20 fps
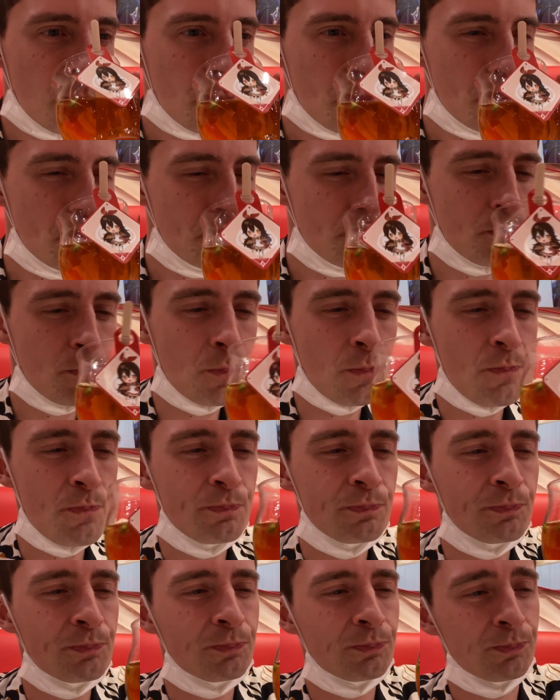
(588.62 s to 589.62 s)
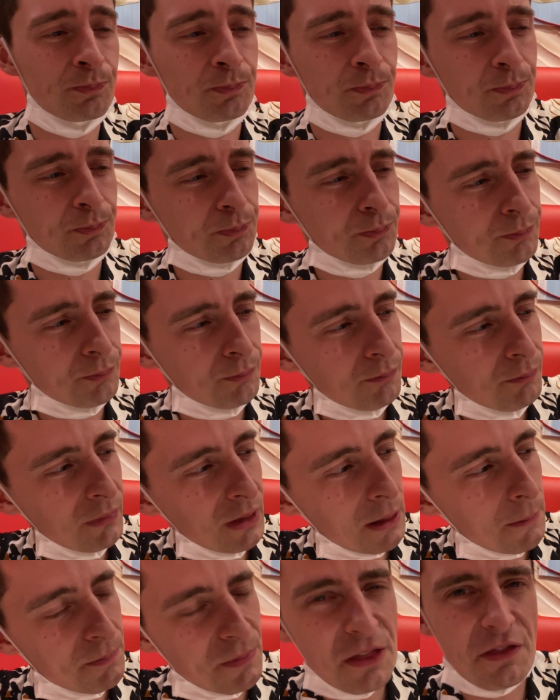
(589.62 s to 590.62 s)
Mmm.
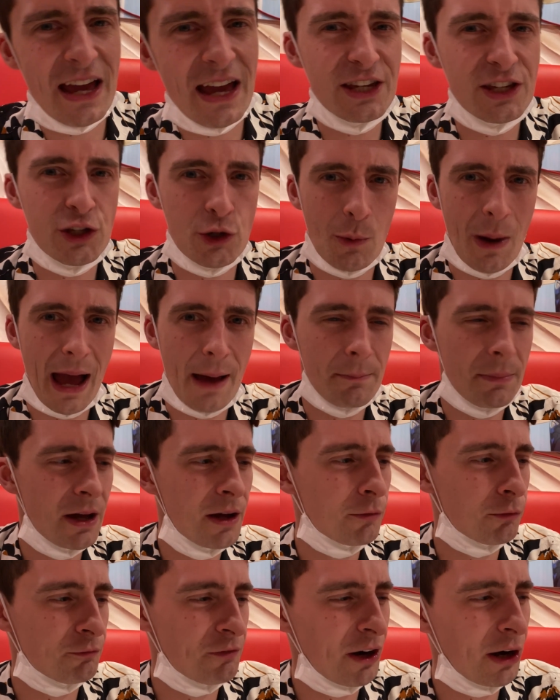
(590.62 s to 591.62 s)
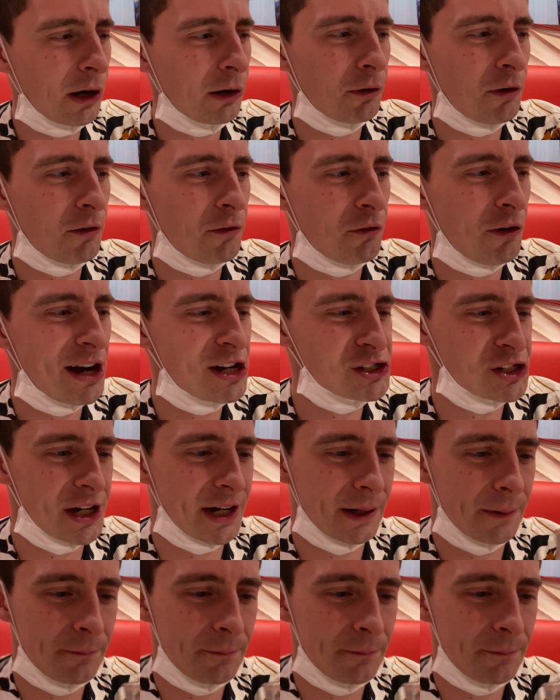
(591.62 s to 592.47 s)
Thank you, Amber. Very refreshing.